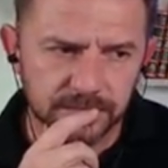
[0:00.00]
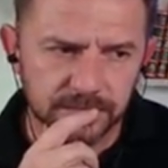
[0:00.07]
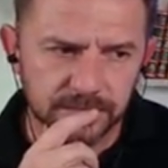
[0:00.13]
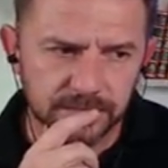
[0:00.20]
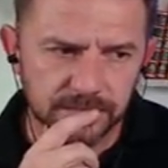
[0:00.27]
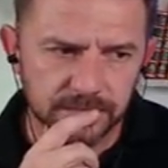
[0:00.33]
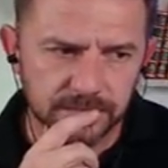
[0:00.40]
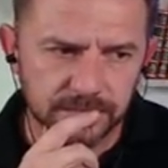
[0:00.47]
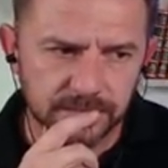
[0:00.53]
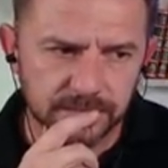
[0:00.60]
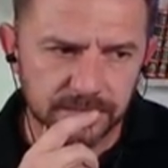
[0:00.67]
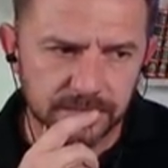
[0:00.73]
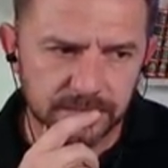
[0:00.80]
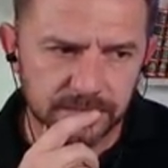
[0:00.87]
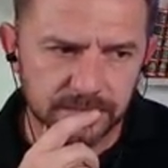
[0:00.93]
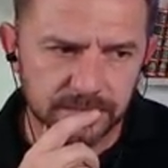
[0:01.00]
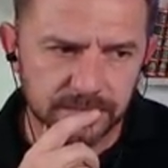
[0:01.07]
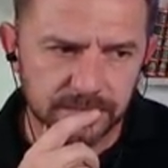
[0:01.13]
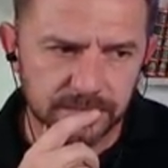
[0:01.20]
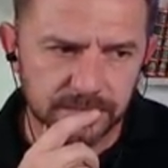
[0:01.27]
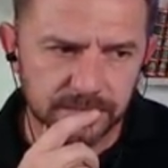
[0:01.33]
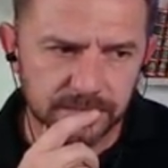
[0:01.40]

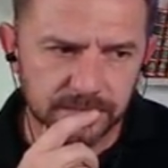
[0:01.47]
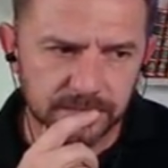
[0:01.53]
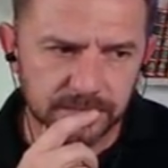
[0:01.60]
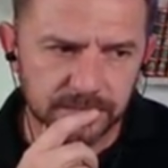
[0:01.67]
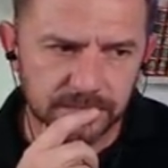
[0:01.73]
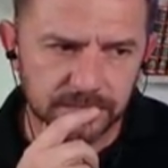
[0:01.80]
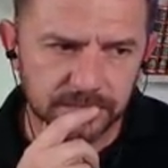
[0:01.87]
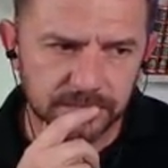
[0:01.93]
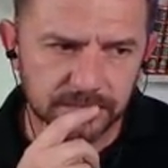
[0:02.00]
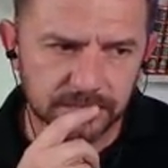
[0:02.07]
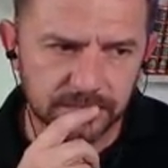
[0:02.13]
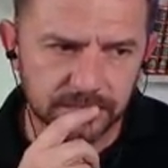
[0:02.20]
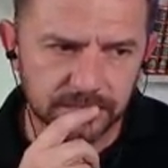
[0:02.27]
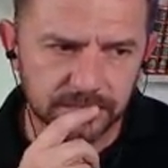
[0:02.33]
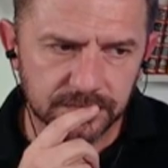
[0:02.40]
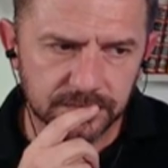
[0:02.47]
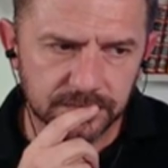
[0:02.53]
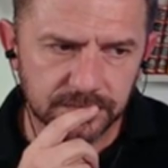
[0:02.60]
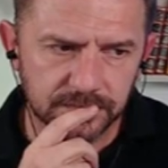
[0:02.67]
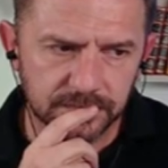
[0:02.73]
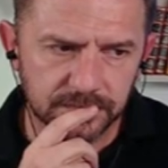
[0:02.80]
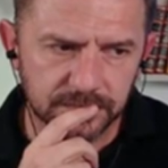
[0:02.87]

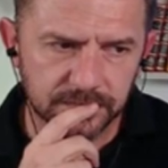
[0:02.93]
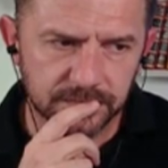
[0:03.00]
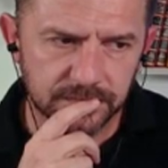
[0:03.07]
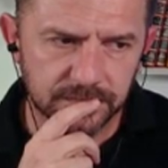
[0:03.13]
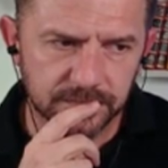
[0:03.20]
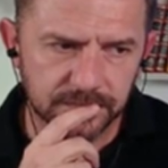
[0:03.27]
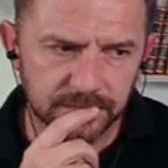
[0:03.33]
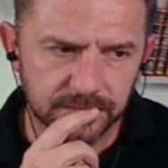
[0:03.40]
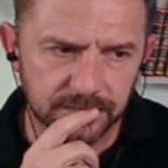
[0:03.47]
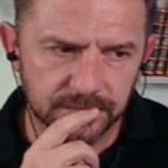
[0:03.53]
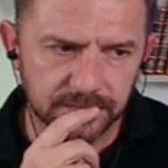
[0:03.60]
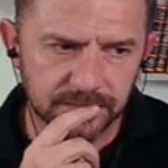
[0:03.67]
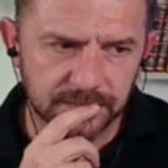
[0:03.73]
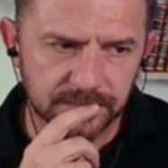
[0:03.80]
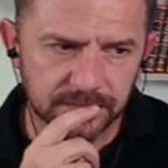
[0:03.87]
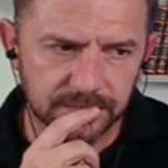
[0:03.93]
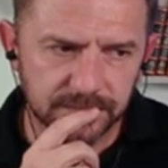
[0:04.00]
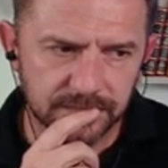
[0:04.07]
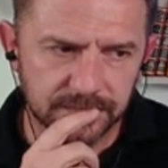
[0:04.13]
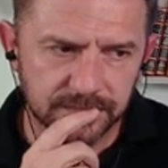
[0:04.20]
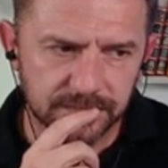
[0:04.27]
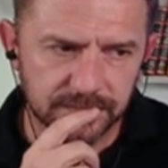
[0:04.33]

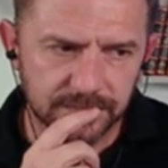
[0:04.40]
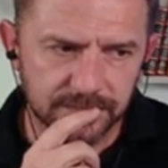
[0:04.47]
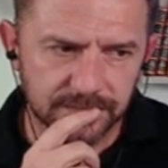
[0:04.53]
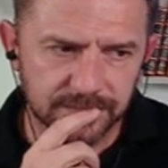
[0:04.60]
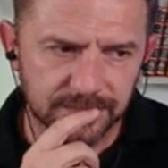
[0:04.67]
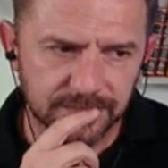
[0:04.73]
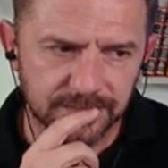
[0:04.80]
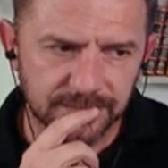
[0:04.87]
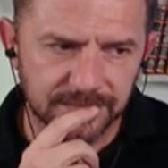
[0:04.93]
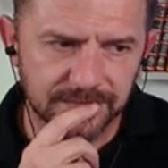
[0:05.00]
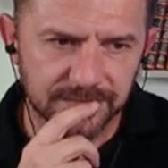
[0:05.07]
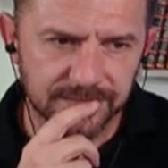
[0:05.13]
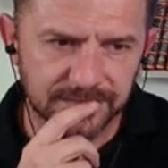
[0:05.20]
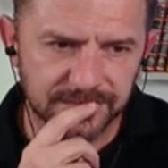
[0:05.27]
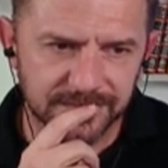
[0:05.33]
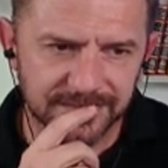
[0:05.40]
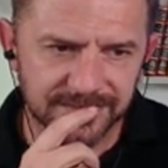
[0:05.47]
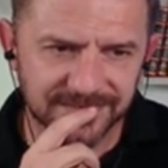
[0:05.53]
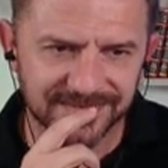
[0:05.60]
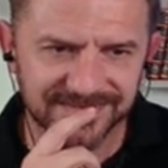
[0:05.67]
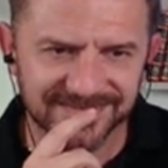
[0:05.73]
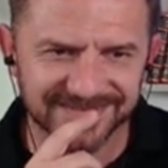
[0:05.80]

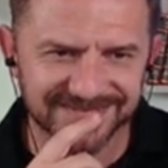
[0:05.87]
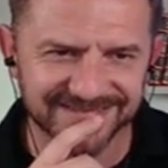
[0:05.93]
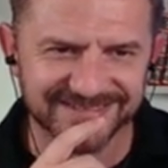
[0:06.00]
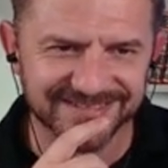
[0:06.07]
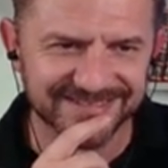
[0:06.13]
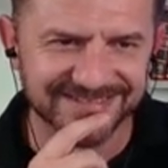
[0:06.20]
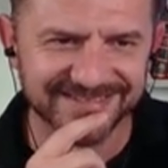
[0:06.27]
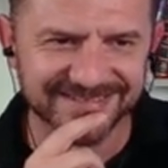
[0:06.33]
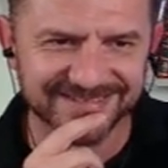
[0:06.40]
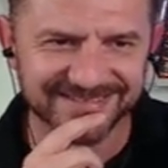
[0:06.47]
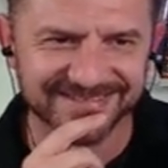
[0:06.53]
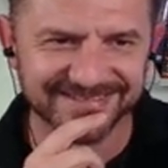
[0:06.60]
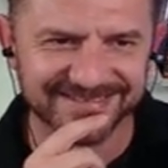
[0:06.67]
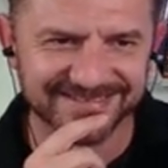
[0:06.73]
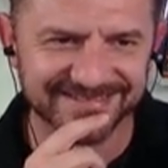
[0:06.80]
(not speaking)